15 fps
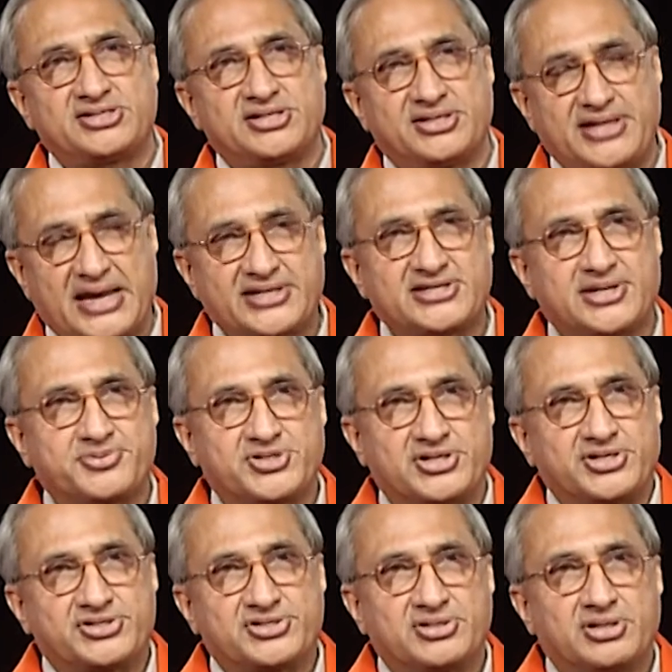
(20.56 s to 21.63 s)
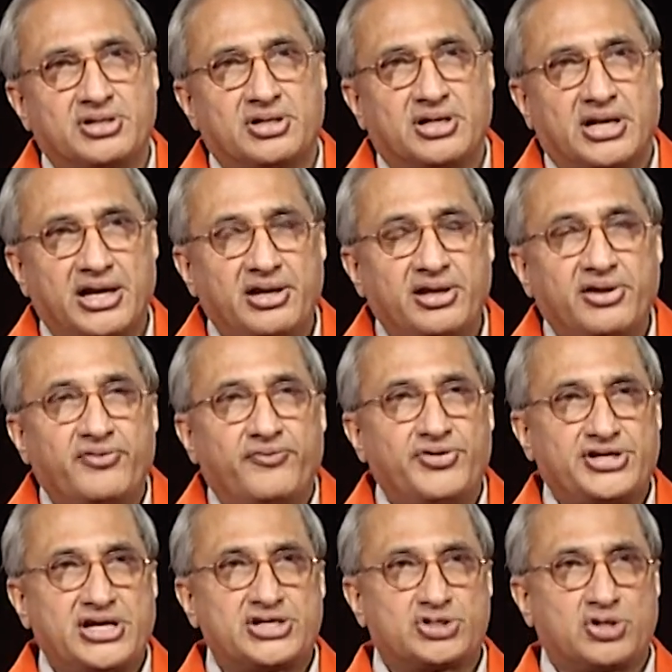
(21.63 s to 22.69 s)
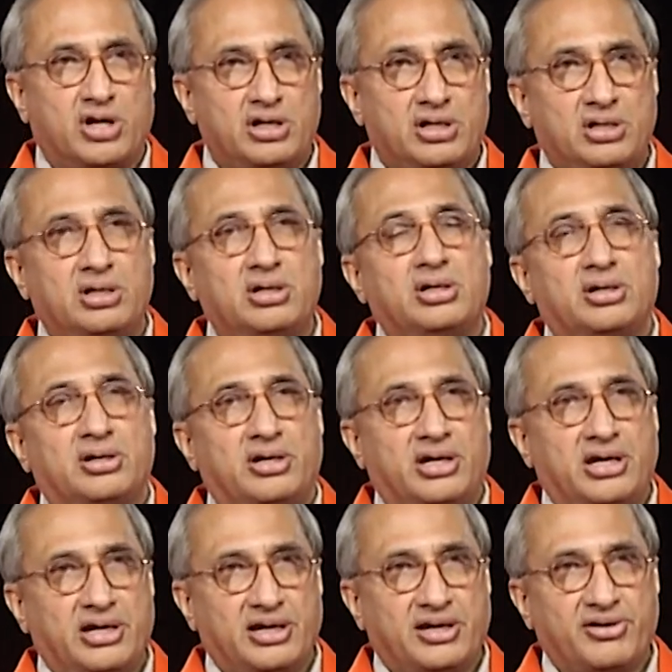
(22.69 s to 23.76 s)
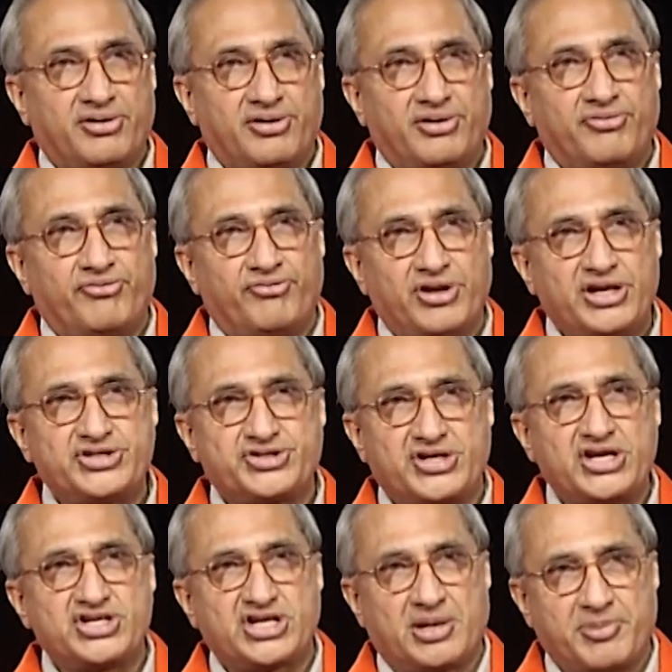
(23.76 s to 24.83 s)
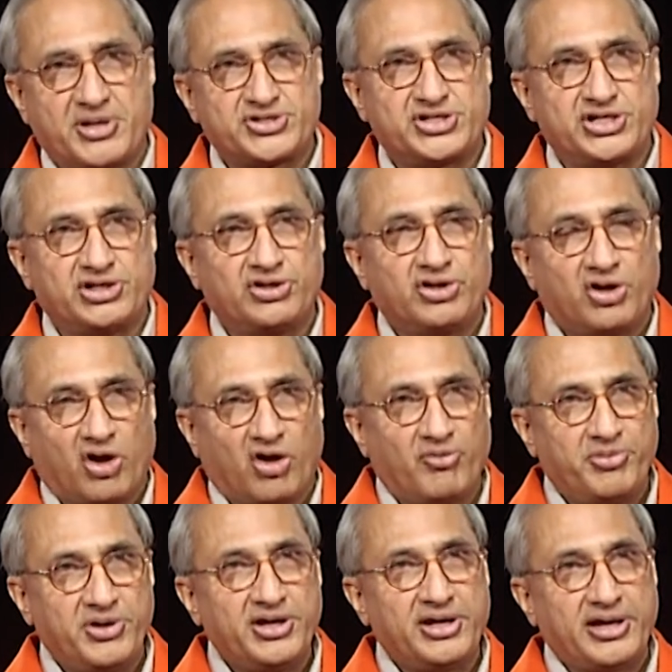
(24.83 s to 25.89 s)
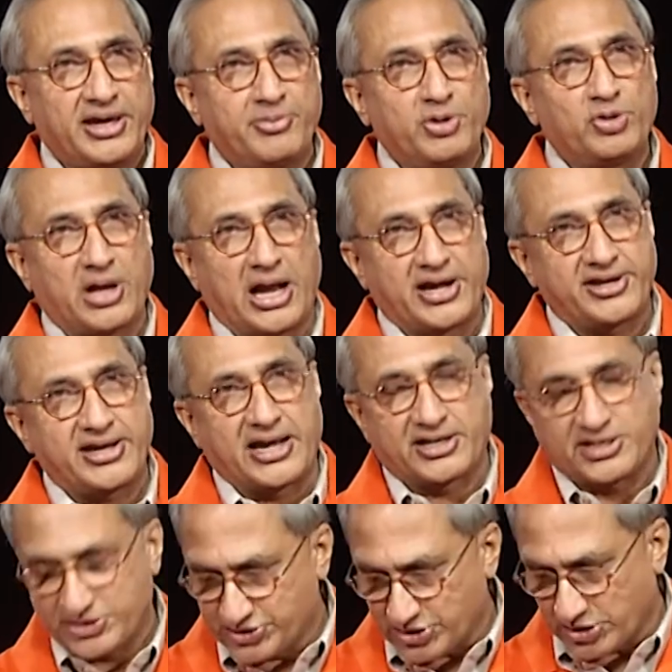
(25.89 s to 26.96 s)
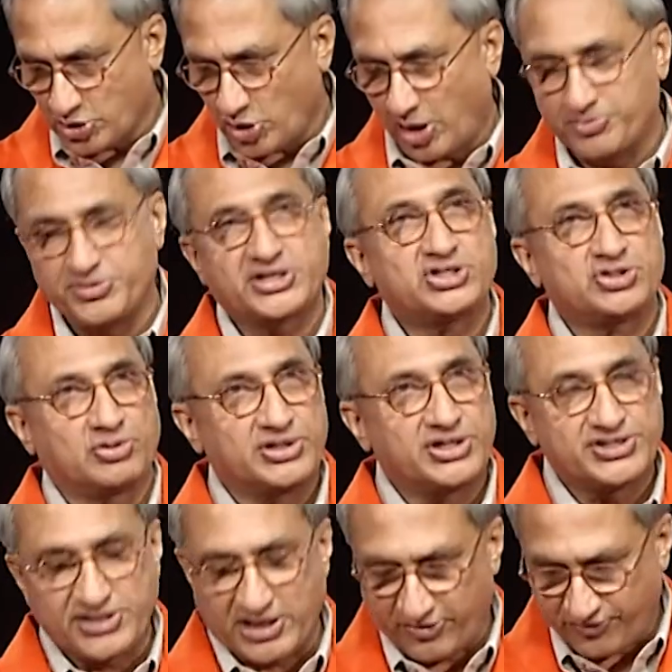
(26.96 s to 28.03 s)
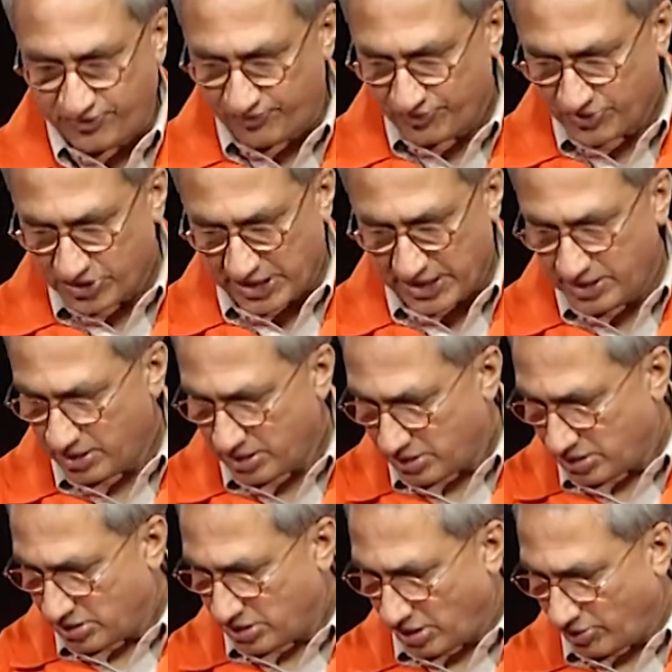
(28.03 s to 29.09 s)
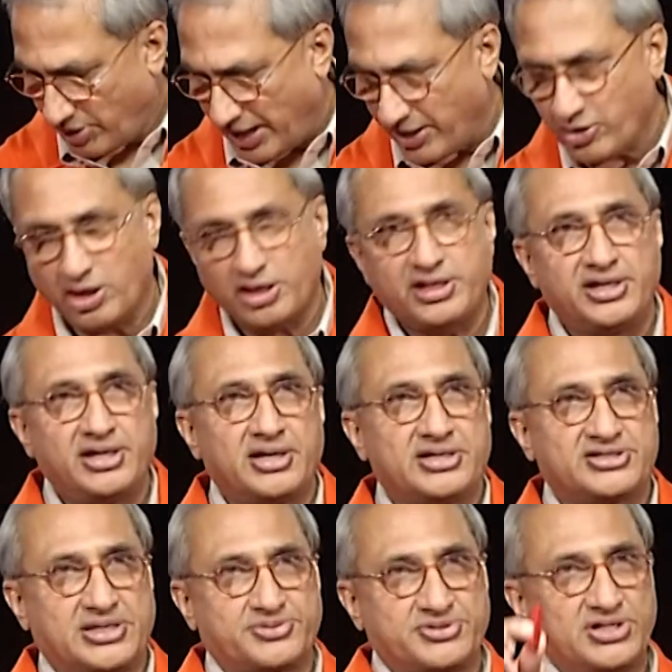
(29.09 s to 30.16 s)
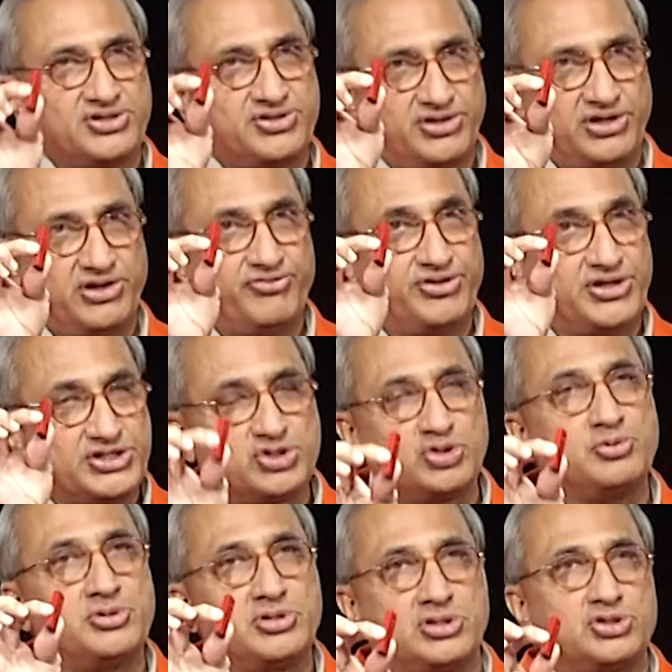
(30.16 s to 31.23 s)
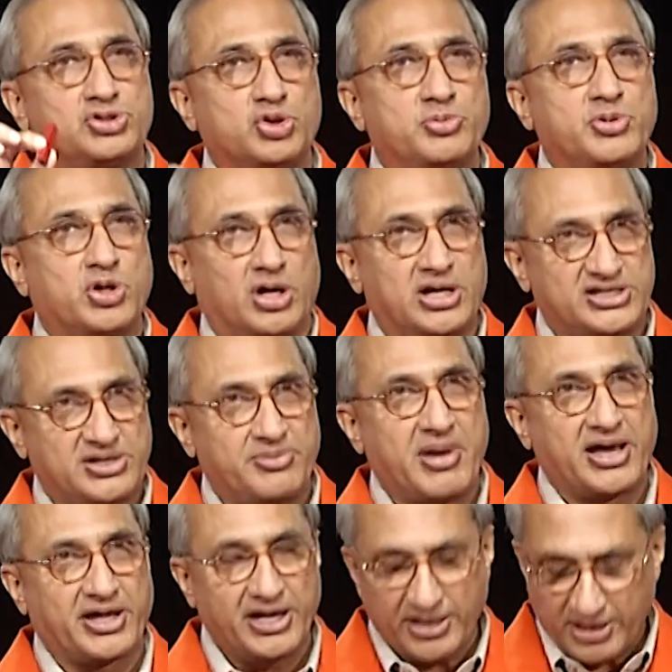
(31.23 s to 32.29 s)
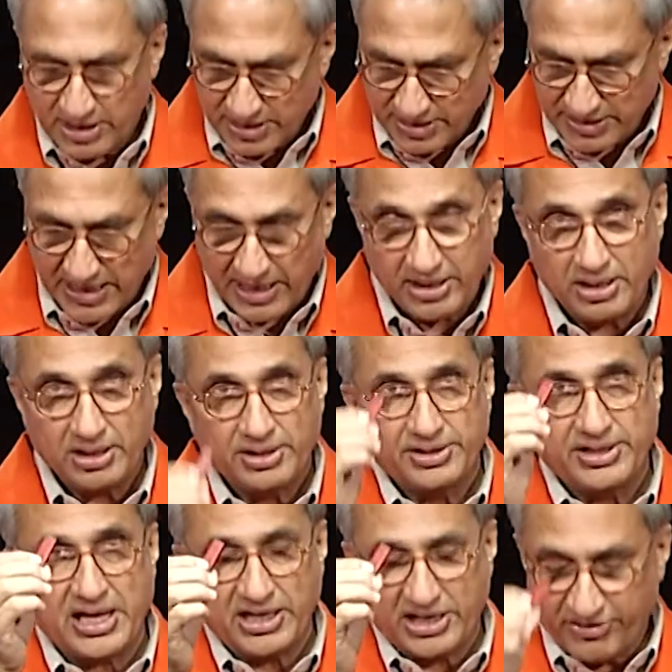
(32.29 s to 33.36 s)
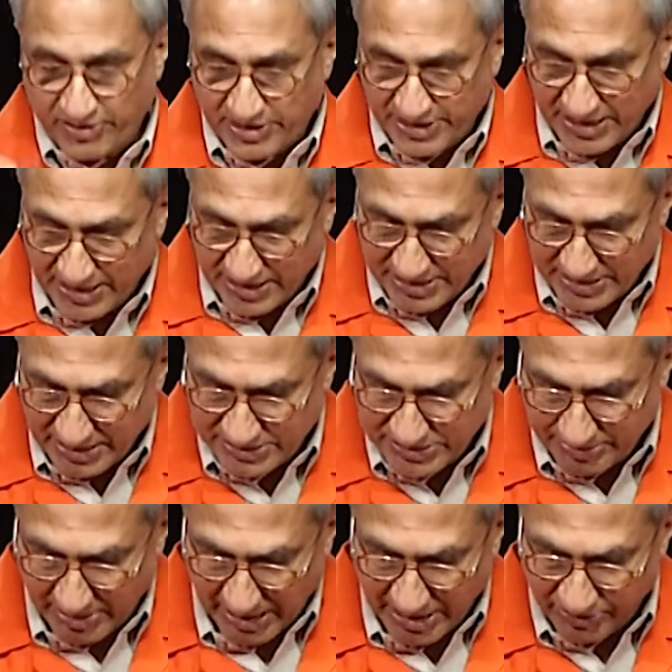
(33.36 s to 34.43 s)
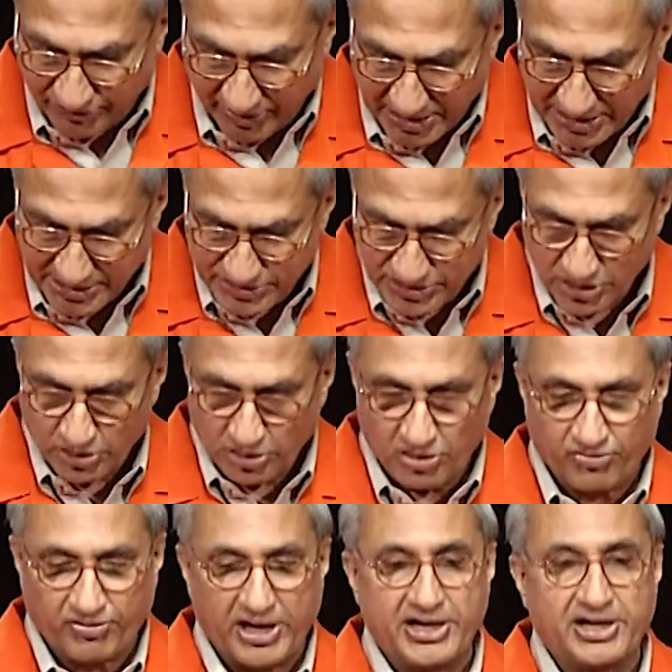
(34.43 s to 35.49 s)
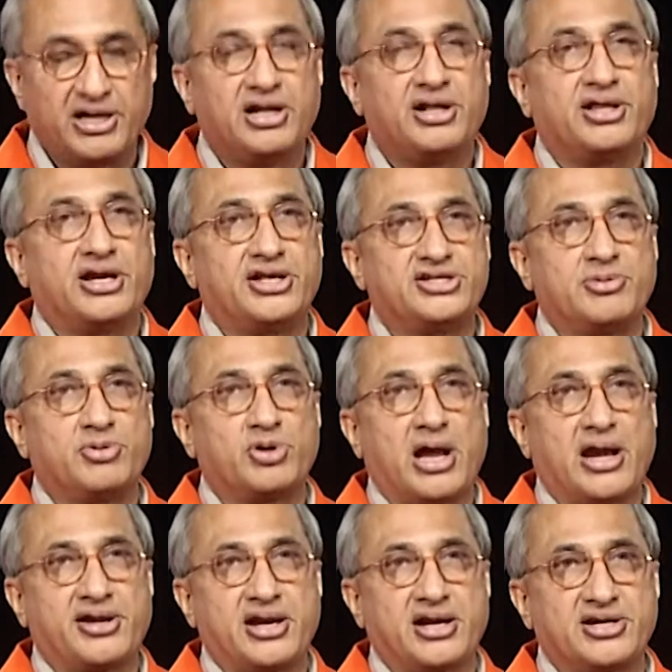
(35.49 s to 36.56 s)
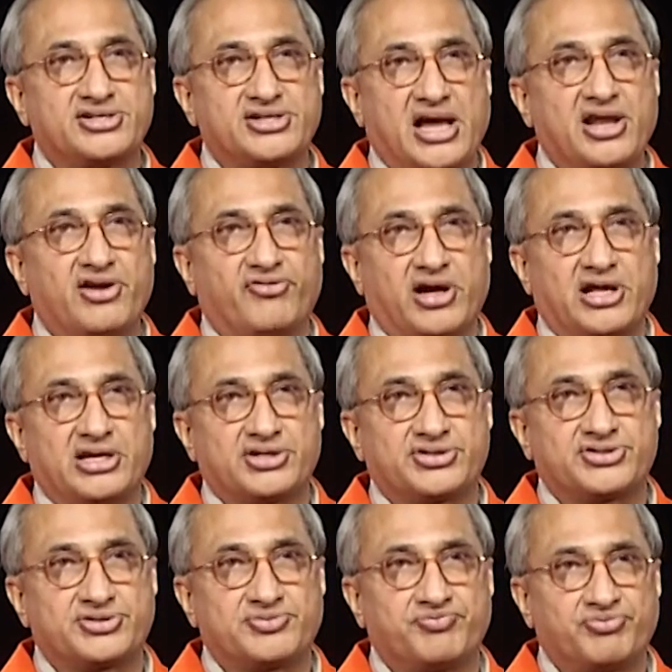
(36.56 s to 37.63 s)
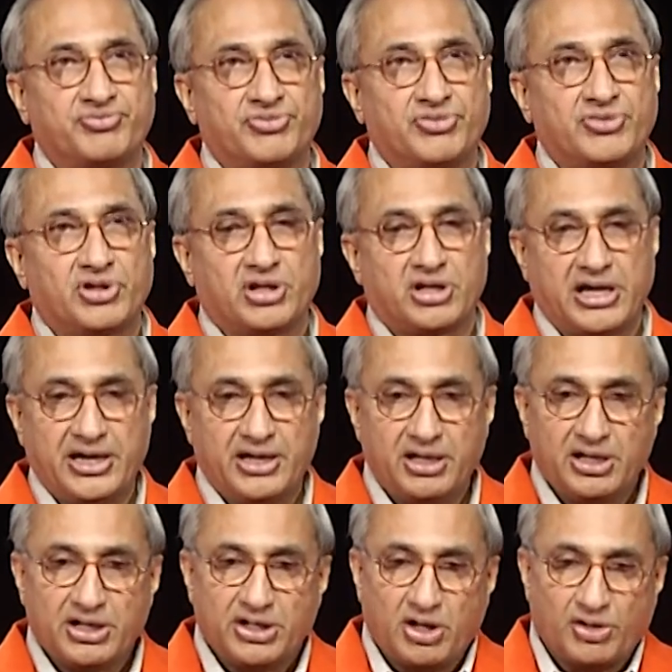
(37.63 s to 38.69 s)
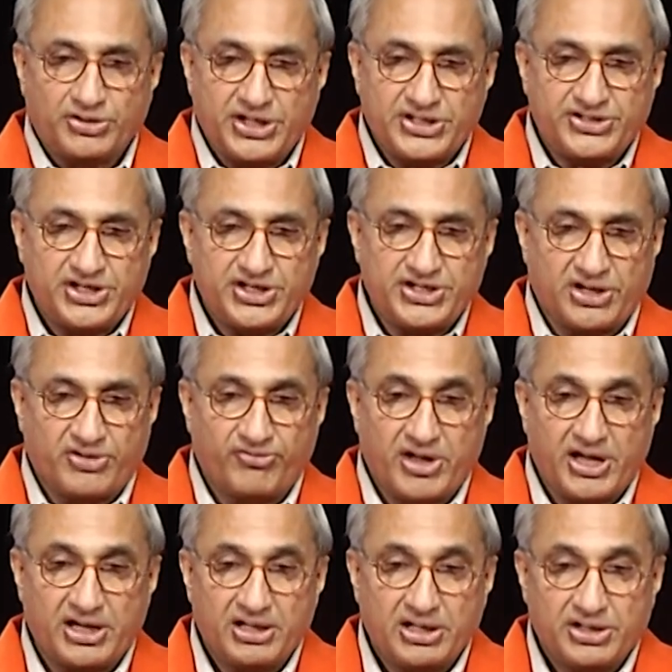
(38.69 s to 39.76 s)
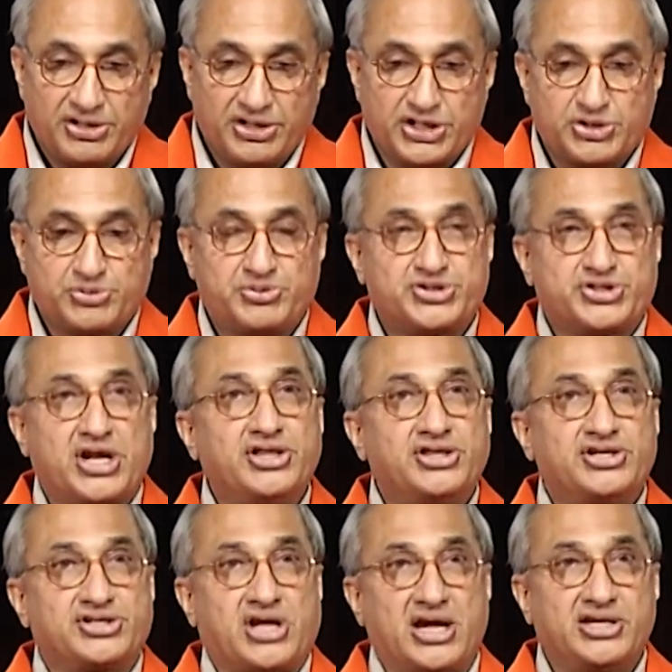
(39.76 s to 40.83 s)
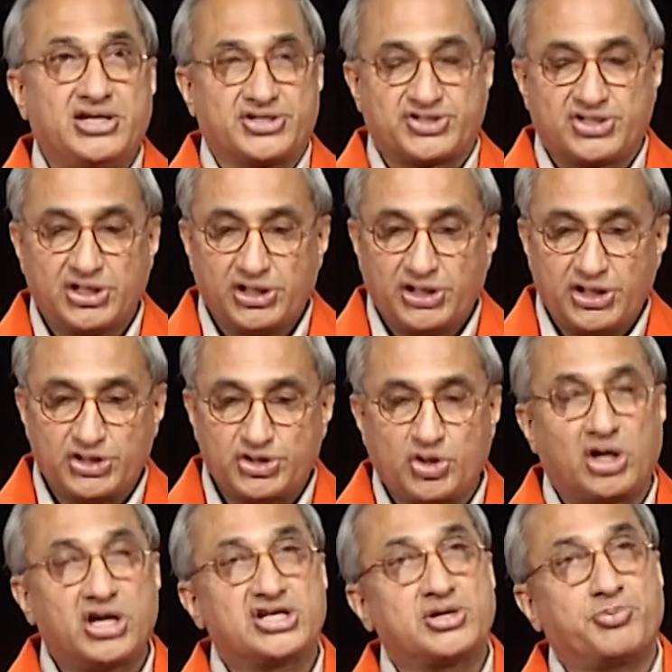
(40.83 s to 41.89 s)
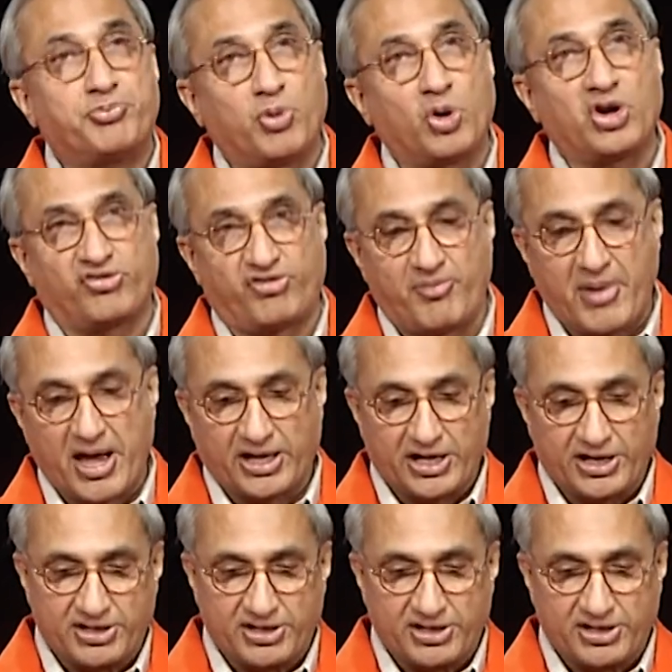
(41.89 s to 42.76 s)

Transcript: that substance, right, which has got a very strange capacity of being able to attract certain objects toward itself, right. Now I got here a substance, if this should be called as a magnet, then if I take it as some iron filings, you will find that it is able to attract these iron filings, right. Now this region where its strength is highest is called as a pole of a magnet.